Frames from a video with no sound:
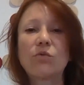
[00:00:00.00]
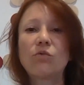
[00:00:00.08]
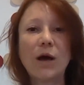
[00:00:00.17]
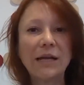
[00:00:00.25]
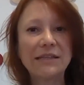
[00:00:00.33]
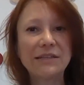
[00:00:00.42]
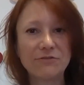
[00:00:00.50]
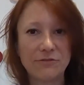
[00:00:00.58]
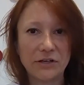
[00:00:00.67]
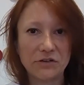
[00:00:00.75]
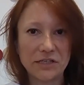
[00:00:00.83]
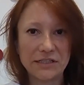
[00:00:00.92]
widely
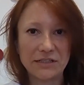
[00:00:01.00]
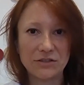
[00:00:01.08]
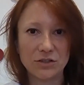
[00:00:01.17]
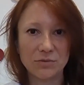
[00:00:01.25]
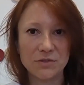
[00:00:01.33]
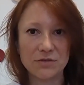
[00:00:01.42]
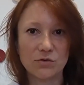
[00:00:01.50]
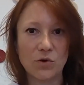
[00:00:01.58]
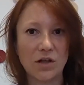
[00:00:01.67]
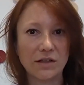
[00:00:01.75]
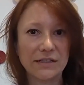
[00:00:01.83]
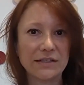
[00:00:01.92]
varied in terms of
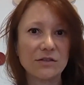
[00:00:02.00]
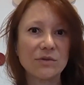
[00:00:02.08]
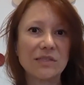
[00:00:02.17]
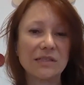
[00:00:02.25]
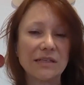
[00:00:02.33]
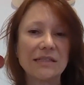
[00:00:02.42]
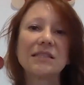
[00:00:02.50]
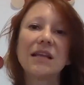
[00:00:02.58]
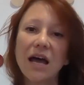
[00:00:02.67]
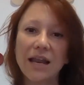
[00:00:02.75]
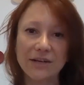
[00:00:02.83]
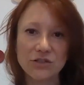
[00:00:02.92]
quality. So it's
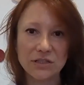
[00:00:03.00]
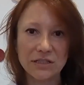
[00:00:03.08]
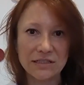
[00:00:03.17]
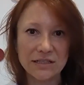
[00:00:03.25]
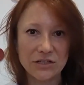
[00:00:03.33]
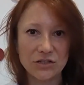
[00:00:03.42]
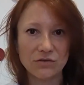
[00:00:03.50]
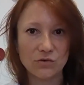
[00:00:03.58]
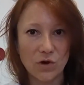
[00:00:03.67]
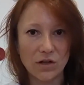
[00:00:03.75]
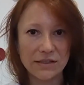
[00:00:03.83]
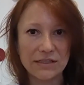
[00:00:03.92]
not actually an indication of
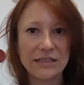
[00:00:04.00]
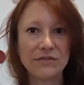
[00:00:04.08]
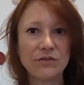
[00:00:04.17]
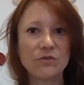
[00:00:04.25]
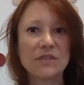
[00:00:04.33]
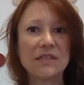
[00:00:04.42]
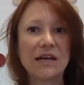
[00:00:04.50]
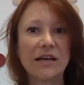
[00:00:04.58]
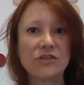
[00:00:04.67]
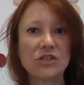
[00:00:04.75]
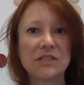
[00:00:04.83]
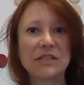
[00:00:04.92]
quality. If you see
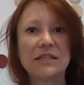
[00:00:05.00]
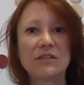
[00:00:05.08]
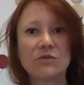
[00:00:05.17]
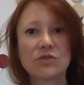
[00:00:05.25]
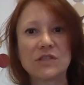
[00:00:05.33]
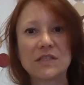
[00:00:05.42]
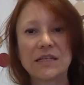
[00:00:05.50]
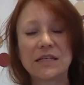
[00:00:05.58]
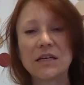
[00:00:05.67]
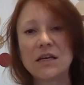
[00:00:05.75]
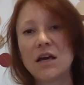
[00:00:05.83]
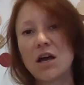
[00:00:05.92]
IGT, don't just
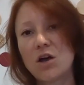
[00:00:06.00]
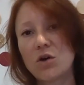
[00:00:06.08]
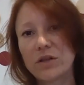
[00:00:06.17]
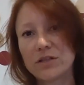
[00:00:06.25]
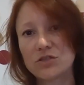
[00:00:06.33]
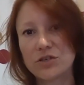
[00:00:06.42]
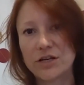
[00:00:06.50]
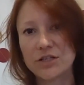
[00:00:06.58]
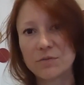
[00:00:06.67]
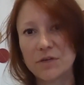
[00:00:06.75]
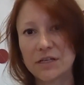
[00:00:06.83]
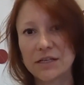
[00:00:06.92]
oh, that's trash,
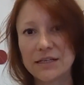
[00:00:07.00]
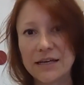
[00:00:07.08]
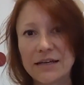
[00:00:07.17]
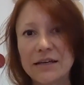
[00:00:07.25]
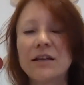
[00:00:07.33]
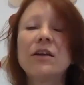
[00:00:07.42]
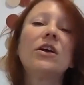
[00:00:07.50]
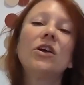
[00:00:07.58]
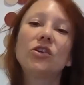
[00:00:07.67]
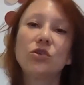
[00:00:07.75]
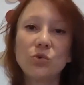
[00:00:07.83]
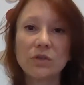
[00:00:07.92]
I'm not going to get it.
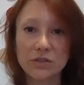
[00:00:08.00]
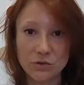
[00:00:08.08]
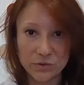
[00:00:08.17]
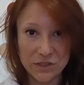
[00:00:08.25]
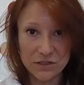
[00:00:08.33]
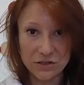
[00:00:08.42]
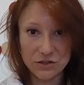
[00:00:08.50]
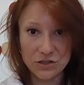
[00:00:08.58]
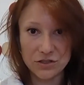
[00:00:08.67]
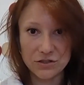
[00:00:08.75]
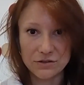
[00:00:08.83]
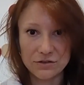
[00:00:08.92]
Do a little
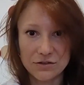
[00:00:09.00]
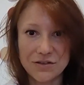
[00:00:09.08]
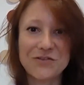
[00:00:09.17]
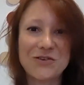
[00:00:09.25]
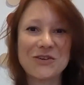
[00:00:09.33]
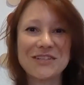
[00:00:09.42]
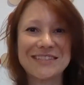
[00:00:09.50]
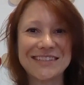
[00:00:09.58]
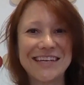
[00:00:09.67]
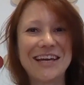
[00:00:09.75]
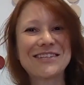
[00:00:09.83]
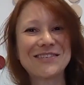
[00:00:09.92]
research. of course,
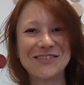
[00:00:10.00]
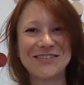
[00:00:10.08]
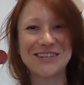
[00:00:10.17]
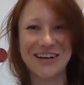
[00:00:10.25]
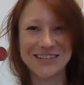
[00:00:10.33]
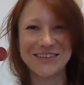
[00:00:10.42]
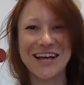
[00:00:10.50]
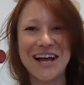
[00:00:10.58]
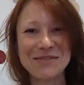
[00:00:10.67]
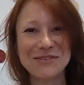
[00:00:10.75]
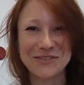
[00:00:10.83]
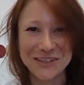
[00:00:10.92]
as we've talked about,
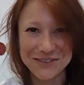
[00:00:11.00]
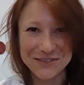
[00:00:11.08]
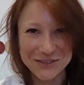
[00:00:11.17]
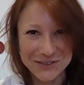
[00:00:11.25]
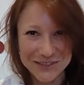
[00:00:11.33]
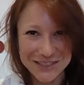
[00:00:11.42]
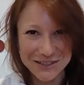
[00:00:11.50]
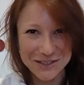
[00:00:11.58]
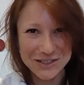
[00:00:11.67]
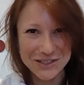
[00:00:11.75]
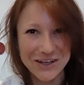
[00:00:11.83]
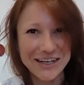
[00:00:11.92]
I'm a fan of doing
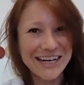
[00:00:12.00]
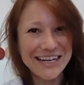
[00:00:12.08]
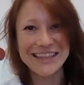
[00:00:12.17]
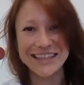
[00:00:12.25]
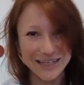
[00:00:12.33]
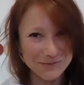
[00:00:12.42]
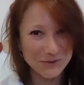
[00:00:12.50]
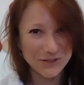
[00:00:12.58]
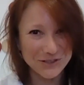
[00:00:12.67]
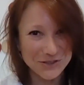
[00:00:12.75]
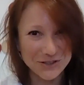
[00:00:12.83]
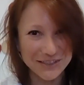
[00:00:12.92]
research on anything I'm going
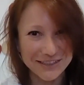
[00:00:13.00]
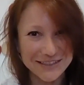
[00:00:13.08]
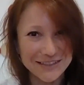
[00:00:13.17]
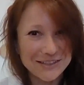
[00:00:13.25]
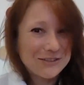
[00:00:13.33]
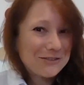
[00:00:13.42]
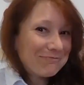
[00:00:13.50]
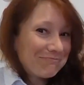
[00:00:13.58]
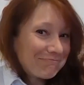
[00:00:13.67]
to drink, so